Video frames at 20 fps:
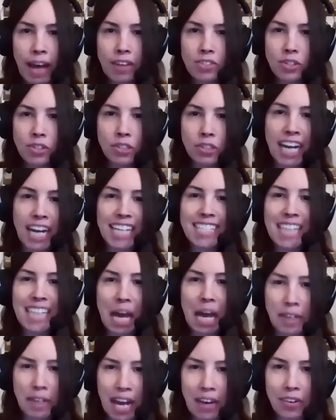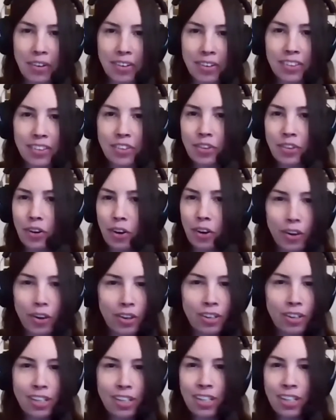has their gates down now. They're
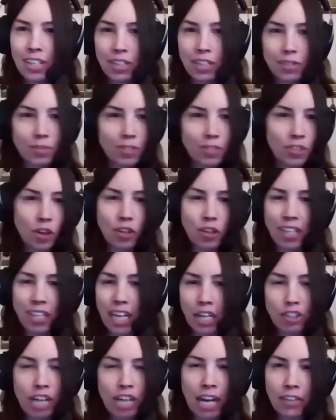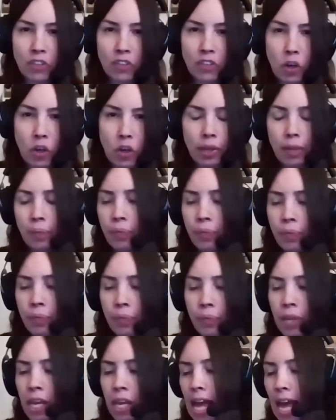all starting to get cracked open.
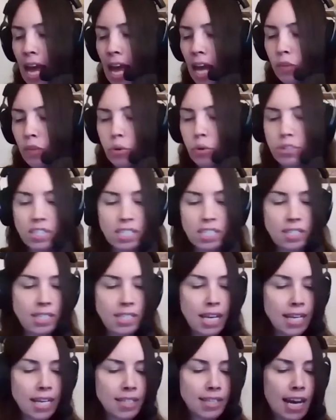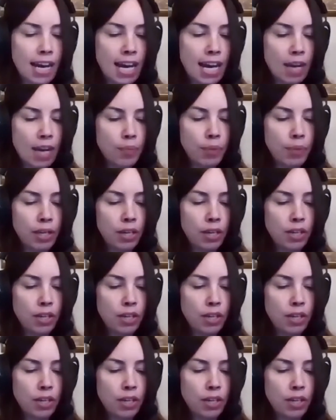And of course, this takes time